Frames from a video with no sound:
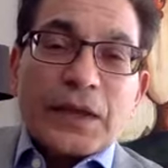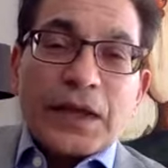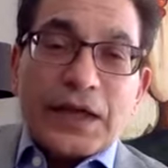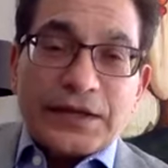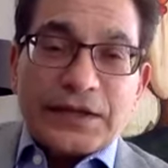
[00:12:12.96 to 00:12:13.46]

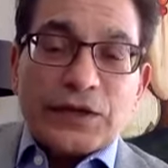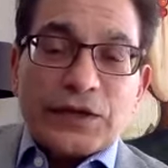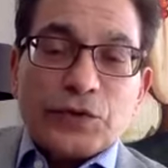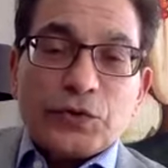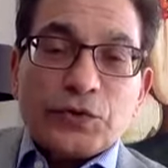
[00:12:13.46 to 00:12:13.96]
anything
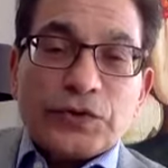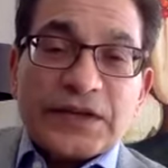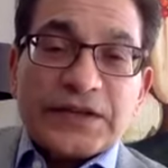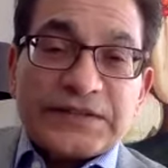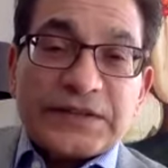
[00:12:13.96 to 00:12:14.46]
you do,
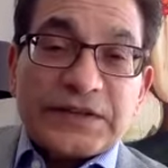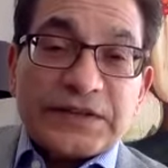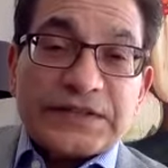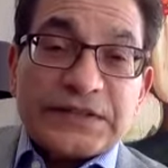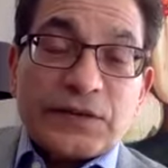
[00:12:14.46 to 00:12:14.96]
take it
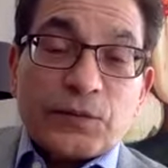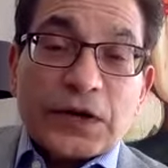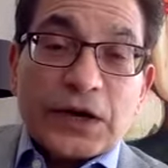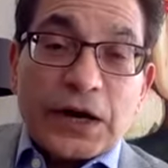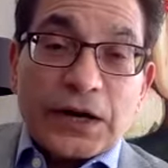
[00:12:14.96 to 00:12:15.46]
seriously and
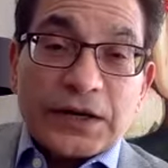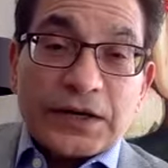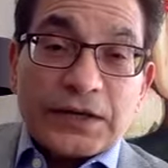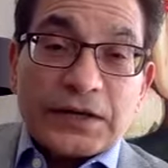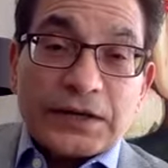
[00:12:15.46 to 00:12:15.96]
work hard
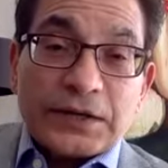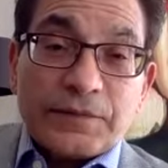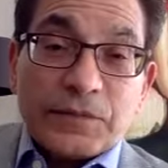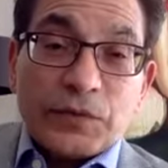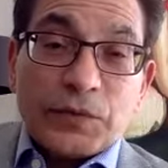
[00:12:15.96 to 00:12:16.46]
at it
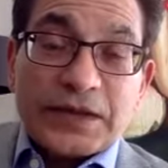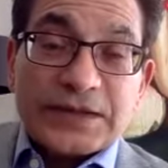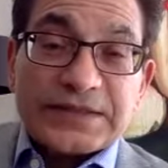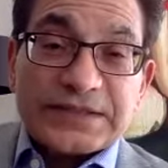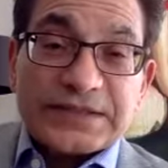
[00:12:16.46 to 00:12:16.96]
to make
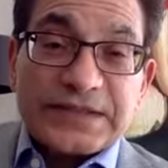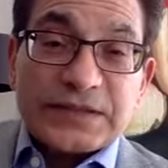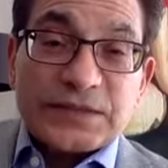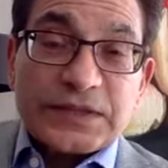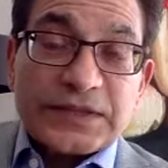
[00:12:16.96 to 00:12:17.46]
it a
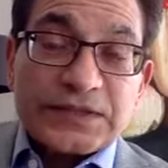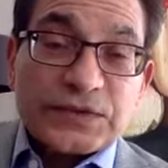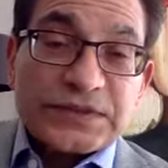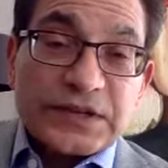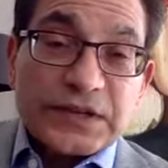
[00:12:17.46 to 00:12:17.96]
success, whether it's
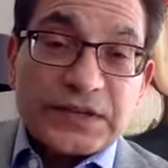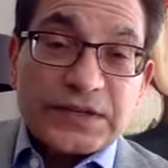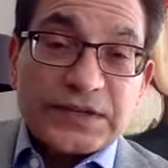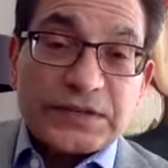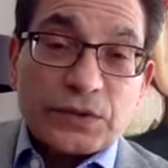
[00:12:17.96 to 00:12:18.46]
your
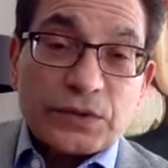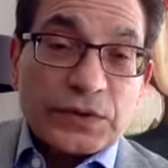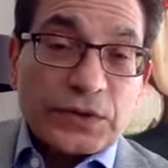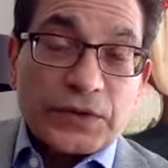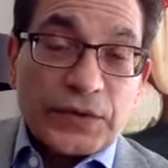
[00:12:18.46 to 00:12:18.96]
studies or
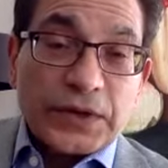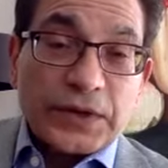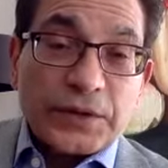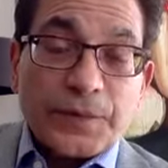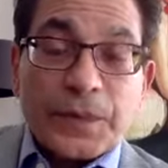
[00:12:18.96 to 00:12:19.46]
your
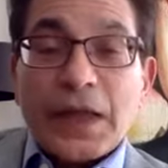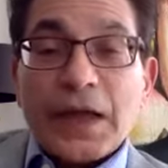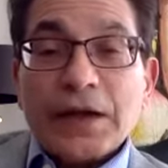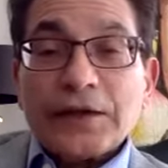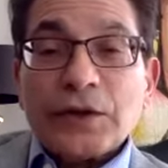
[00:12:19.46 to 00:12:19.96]
career.
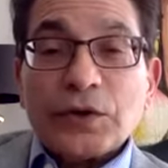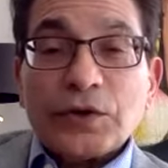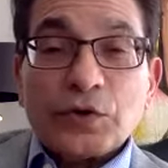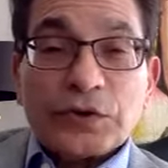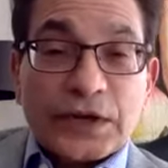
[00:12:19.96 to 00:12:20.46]

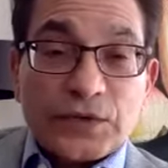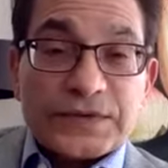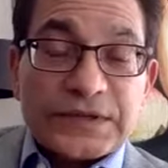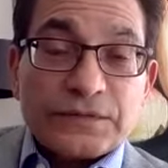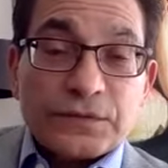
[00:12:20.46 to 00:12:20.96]
Not take
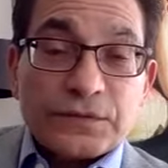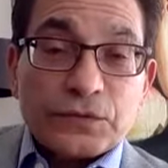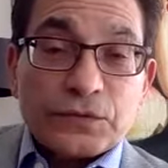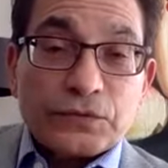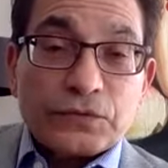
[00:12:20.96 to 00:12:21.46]
yourself
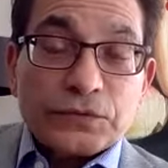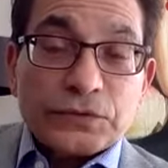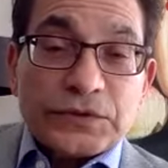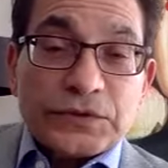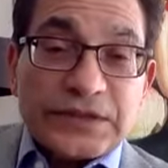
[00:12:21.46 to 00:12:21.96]
too
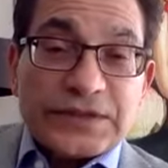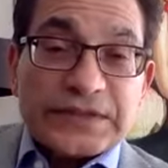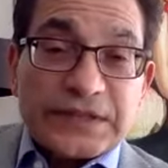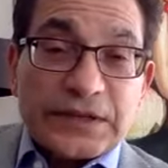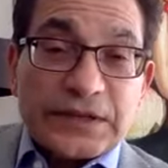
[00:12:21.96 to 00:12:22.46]

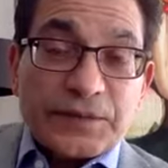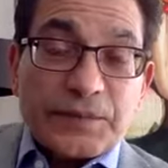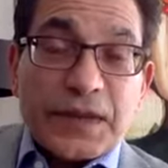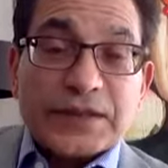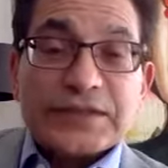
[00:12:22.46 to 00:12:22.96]
seriously,
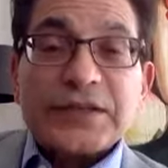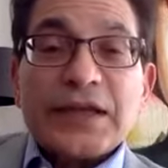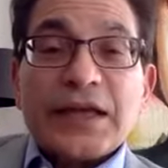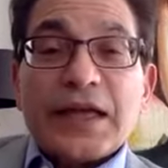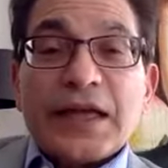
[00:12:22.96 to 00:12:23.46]
but
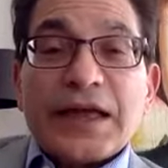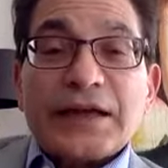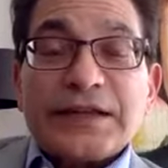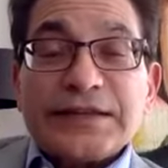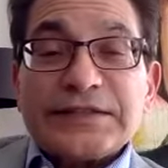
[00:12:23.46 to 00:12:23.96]
at
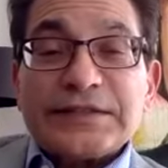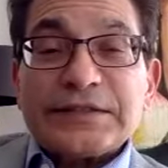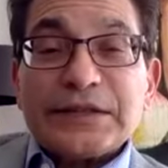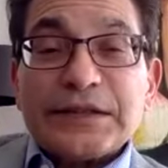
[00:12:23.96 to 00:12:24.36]
least